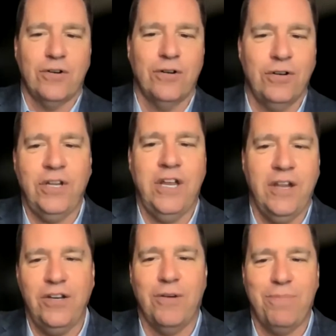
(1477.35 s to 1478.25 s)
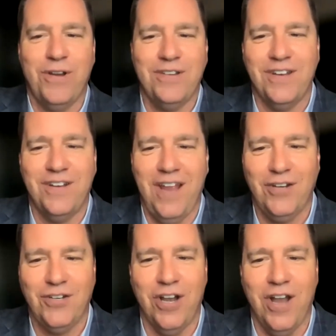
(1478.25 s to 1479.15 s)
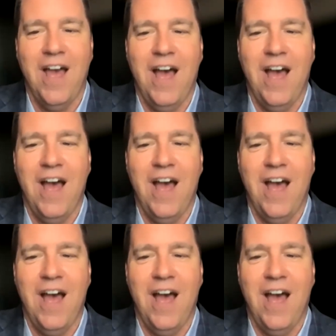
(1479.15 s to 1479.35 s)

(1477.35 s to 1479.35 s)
early in your presentation.